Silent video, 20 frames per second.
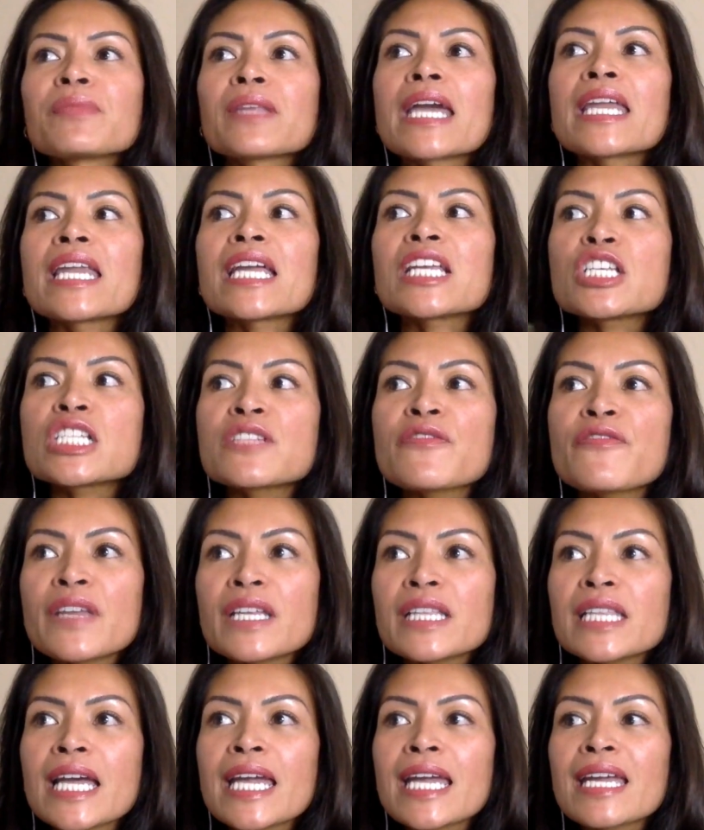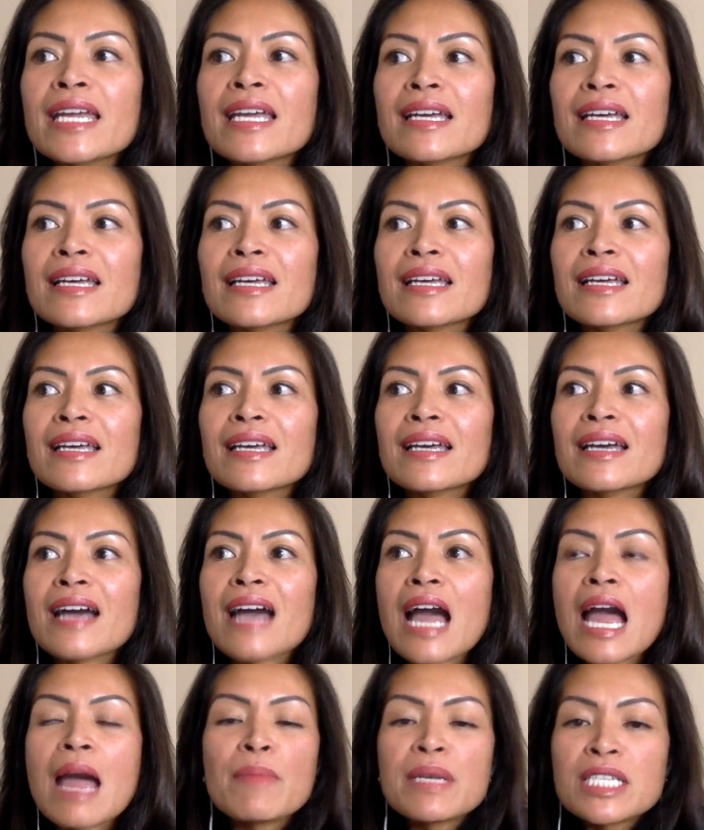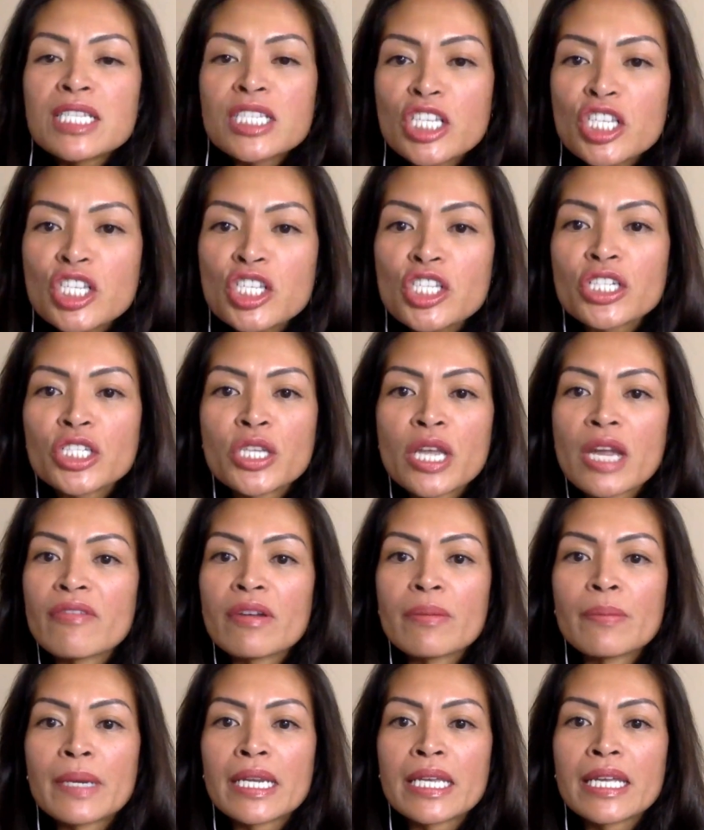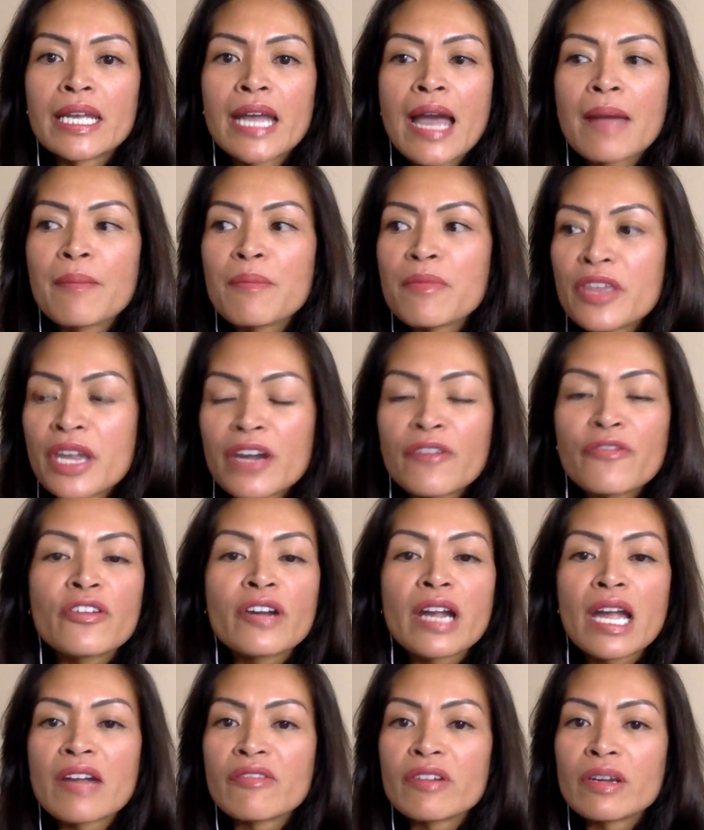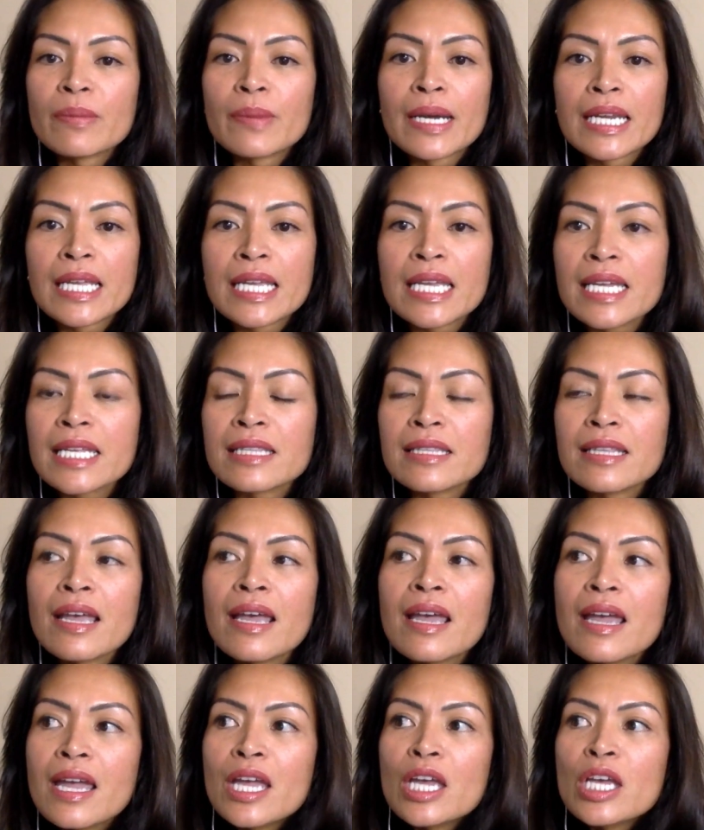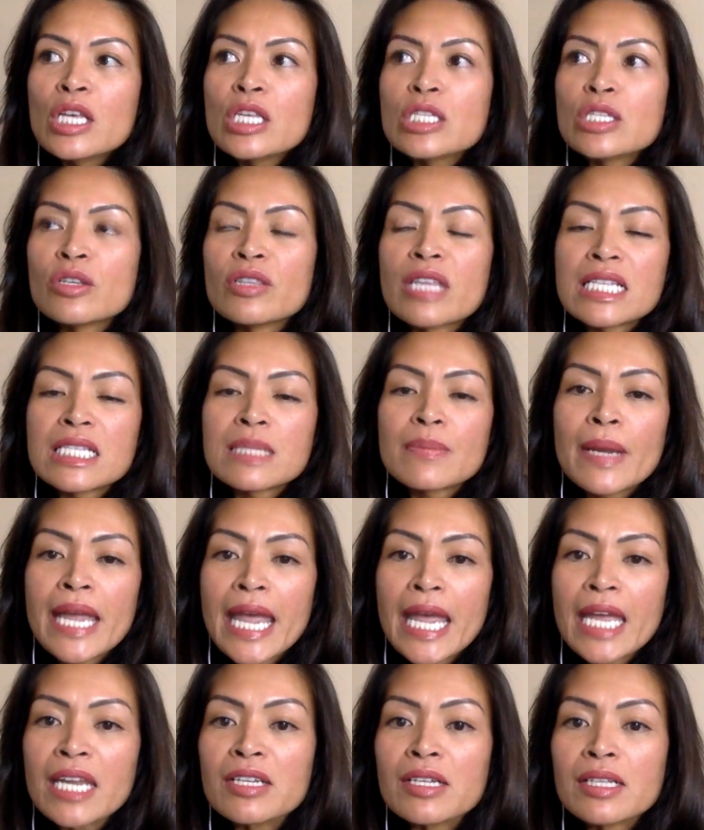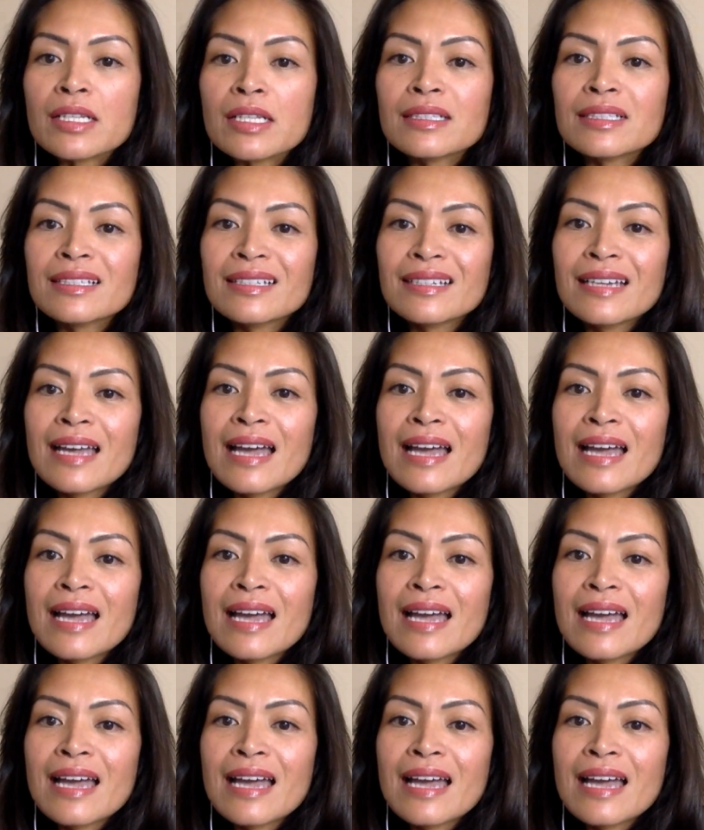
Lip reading: And I just feel like I'm a sister to everybody. I'm there for everybody. And so that's my handle.